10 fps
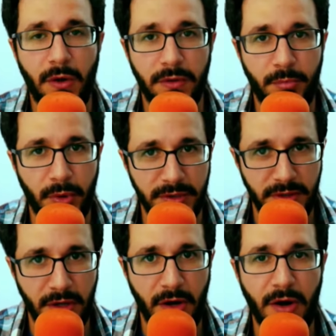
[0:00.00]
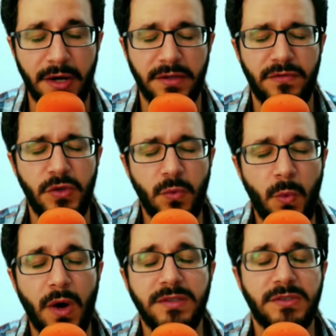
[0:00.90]
the point in the heart, if you
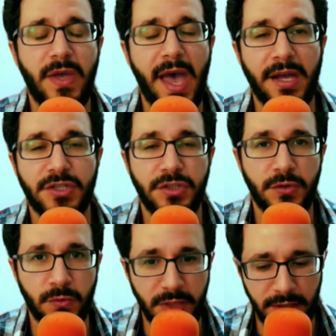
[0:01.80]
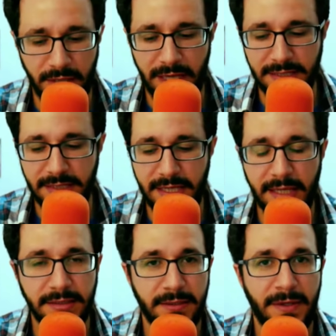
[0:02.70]
want to actually realize
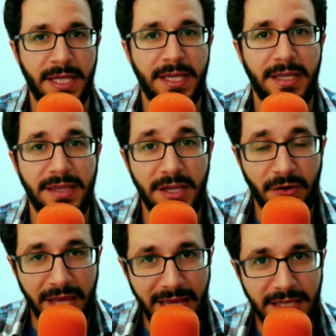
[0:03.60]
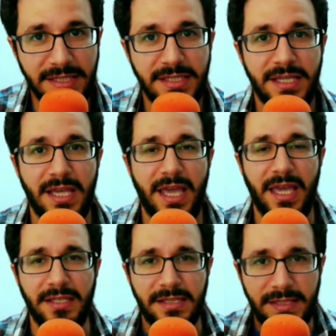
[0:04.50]
that, there is
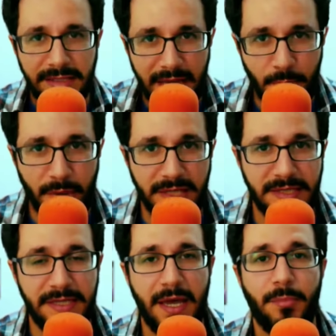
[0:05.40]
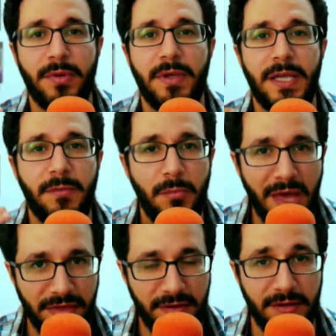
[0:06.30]
a step by step
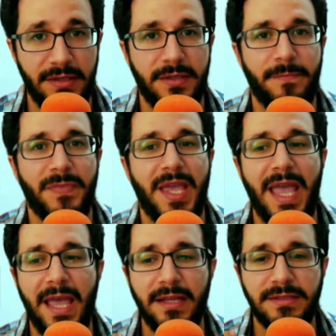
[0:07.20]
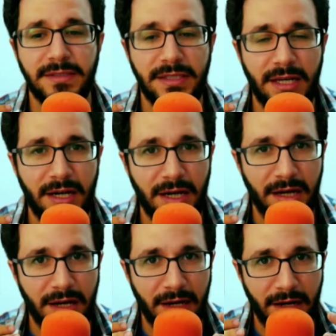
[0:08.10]
method and uh,
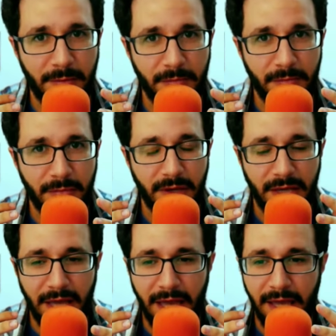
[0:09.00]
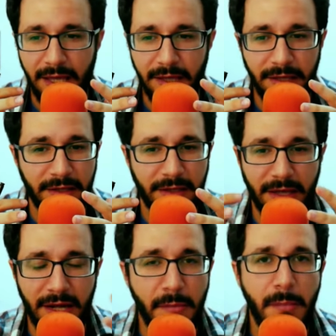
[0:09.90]
um, a,
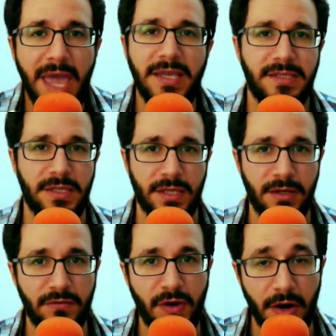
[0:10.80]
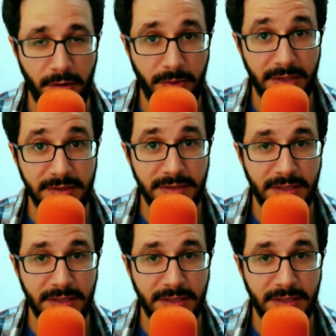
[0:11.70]
an amazing environment